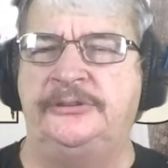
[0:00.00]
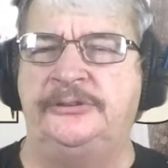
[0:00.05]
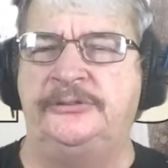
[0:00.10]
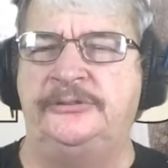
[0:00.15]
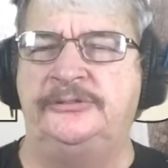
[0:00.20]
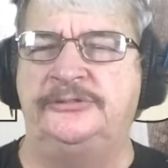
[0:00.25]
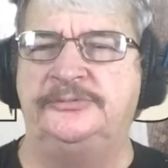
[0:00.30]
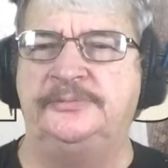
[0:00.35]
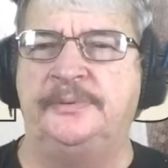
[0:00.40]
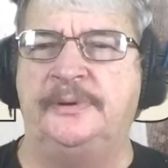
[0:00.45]

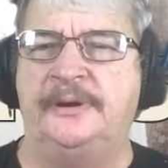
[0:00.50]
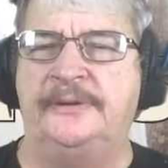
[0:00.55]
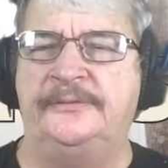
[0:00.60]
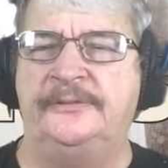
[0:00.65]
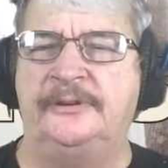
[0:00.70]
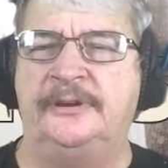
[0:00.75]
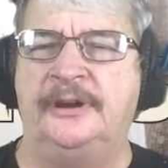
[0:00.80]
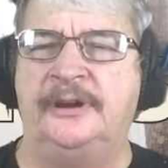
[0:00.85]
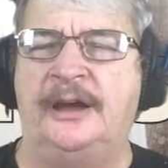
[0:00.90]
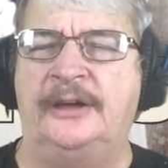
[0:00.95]
is pray
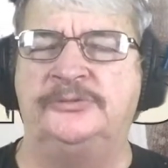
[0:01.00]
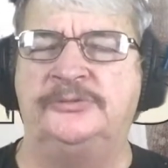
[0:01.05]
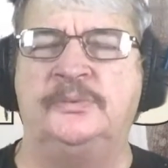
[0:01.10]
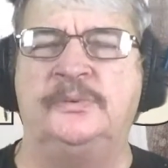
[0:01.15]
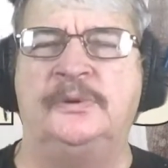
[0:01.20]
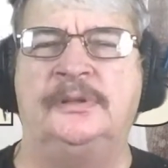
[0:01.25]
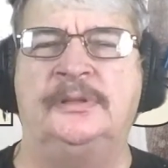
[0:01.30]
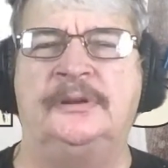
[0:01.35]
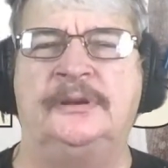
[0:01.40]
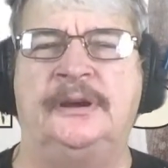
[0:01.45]
for God's
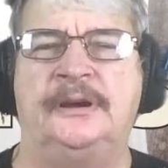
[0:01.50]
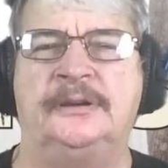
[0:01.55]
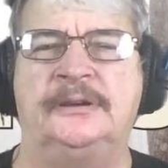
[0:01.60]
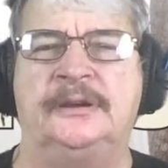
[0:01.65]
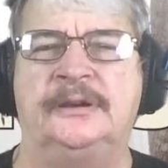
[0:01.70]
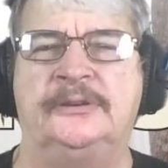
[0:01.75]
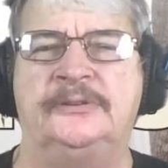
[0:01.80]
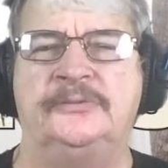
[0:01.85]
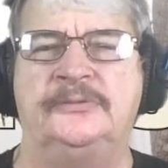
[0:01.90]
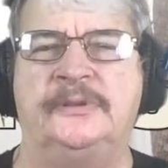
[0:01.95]
will in our
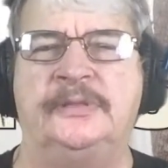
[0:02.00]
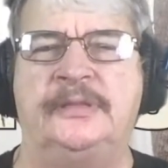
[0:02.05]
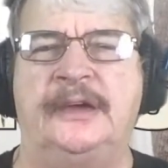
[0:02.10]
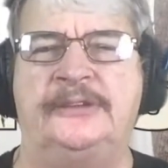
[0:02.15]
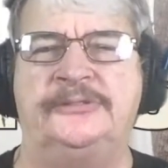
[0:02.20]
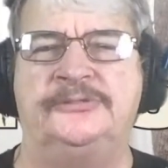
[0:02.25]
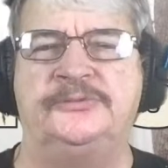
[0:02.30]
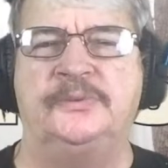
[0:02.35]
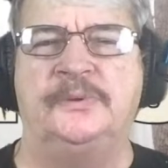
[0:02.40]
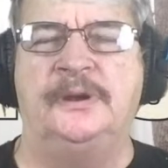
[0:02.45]
country.
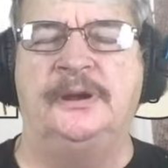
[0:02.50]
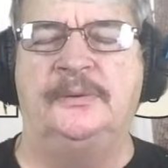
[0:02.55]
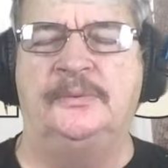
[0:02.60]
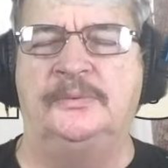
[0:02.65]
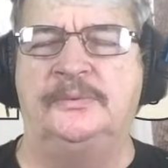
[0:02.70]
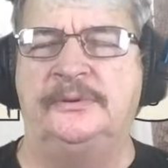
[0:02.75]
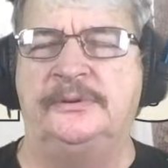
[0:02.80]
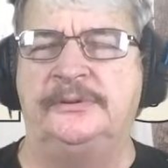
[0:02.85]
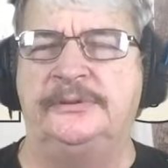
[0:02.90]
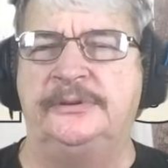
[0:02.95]
That's what I
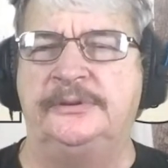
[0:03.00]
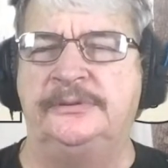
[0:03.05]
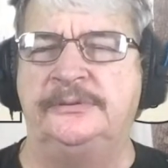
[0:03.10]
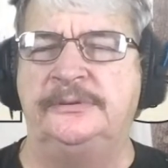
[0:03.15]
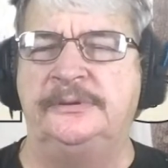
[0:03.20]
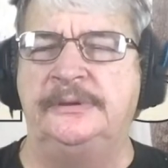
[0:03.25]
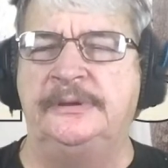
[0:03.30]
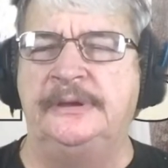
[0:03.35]
want to do.